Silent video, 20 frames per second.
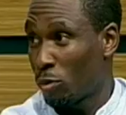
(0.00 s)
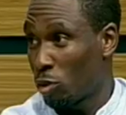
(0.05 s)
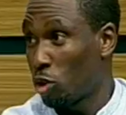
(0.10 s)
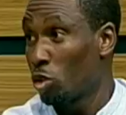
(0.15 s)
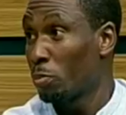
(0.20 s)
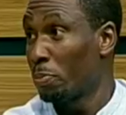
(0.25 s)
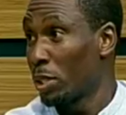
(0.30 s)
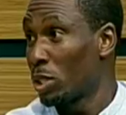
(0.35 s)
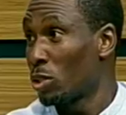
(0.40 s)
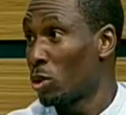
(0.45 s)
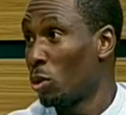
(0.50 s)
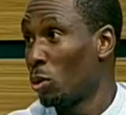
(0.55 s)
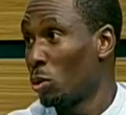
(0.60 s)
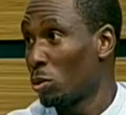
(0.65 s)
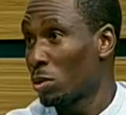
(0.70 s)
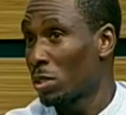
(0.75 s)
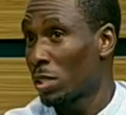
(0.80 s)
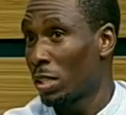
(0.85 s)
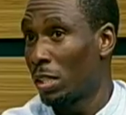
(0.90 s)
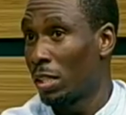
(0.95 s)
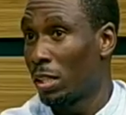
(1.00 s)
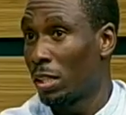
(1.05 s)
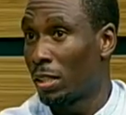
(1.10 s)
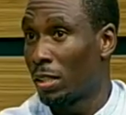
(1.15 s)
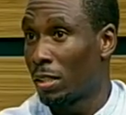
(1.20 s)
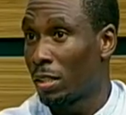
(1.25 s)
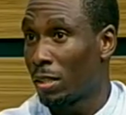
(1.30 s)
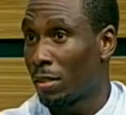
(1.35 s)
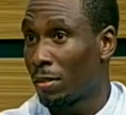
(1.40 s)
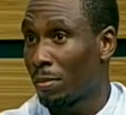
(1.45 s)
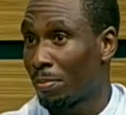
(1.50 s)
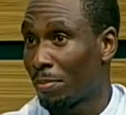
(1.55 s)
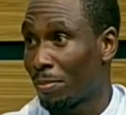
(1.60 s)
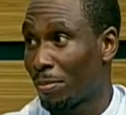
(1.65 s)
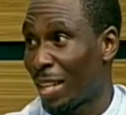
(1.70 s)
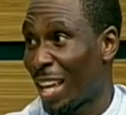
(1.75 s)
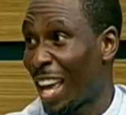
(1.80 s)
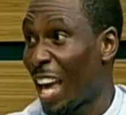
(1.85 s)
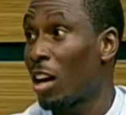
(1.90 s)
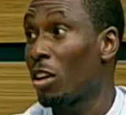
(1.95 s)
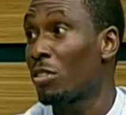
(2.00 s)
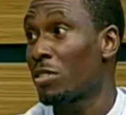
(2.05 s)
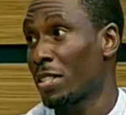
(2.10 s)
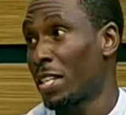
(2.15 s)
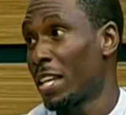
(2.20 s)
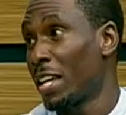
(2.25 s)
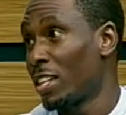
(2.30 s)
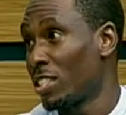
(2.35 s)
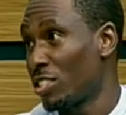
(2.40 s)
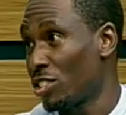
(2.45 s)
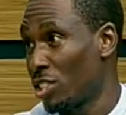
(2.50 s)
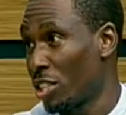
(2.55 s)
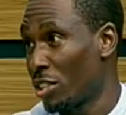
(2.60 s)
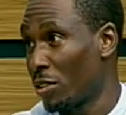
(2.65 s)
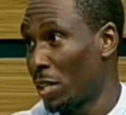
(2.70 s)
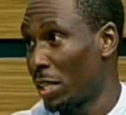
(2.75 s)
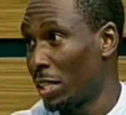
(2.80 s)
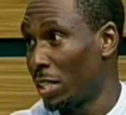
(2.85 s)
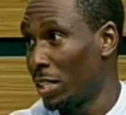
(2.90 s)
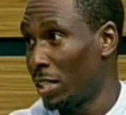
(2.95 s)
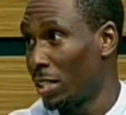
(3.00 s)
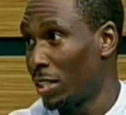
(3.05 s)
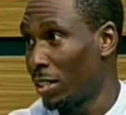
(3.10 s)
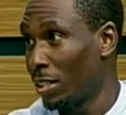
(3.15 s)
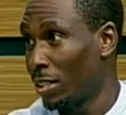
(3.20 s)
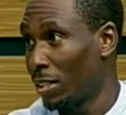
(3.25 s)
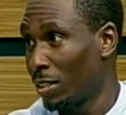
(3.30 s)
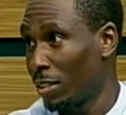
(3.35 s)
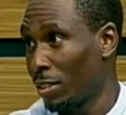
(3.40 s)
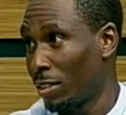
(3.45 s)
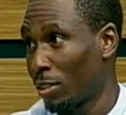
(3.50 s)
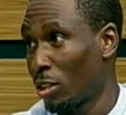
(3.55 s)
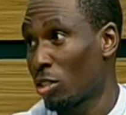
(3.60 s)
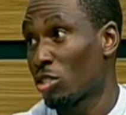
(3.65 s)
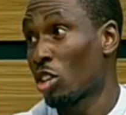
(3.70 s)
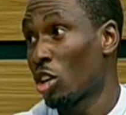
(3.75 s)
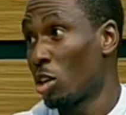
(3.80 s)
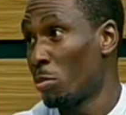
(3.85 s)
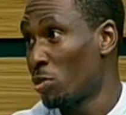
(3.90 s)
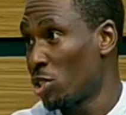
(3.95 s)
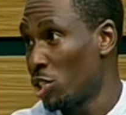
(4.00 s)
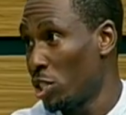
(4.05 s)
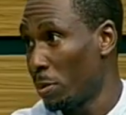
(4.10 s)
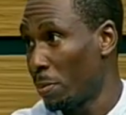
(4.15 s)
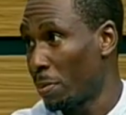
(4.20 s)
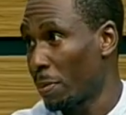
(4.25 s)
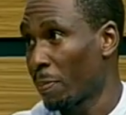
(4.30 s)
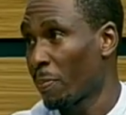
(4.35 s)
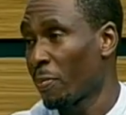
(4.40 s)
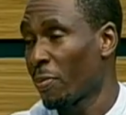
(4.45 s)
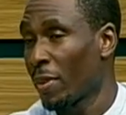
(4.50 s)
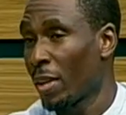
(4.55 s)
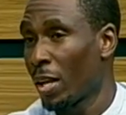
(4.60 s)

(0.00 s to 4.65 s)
truth be told, uh, healthcare is generally doesn't come cheap. Yeah.